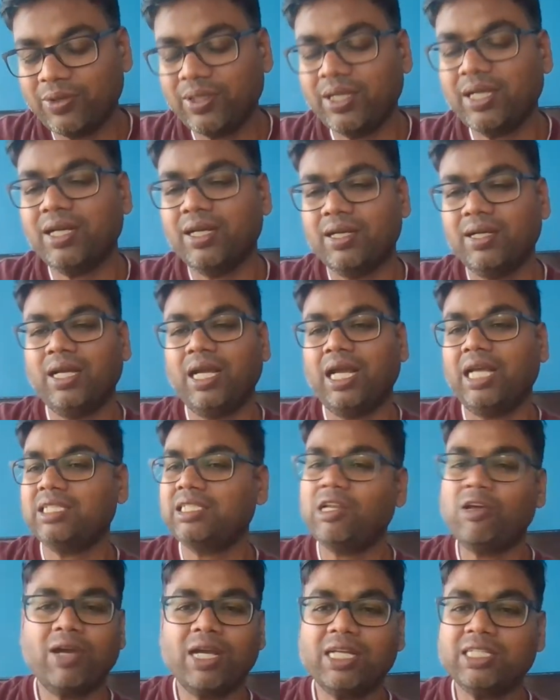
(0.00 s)
Yeah, as
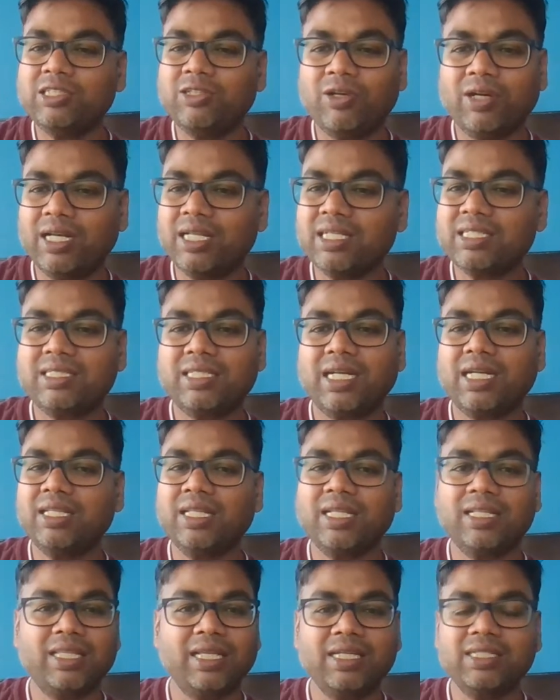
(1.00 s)
long as you understand
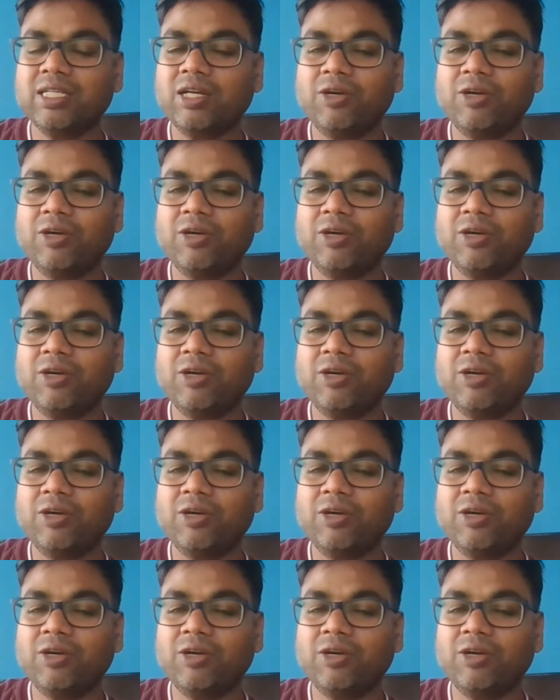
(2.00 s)
the things,